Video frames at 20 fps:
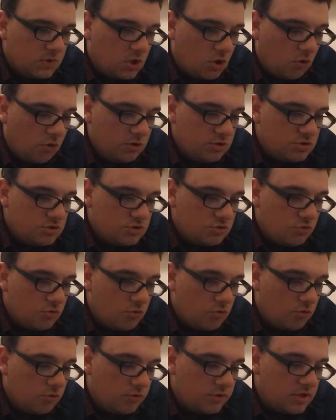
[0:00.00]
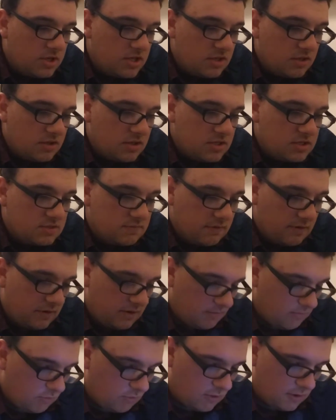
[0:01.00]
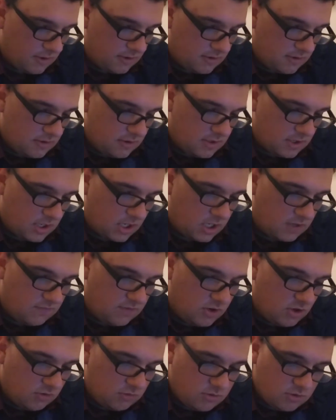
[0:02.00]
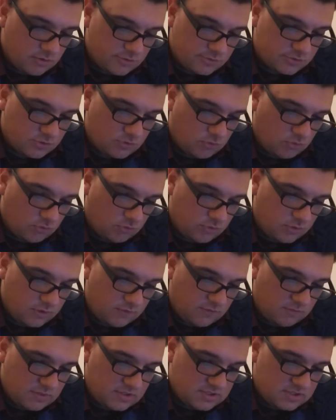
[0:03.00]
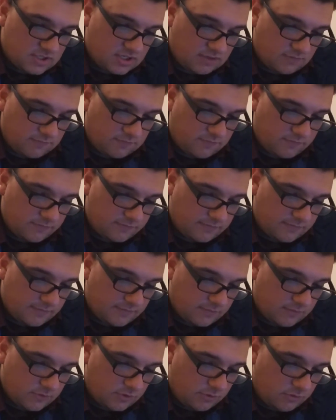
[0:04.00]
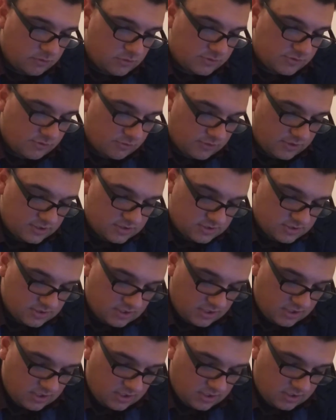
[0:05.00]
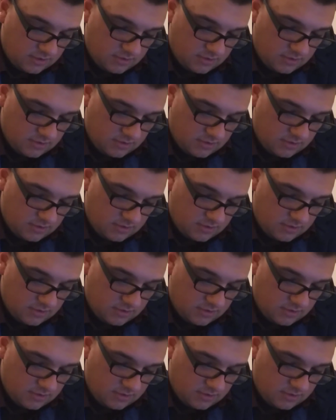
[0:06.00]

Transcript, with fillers: Going to school is very important, and if you don't go to school, you're missing. If you don't go to school, then, then.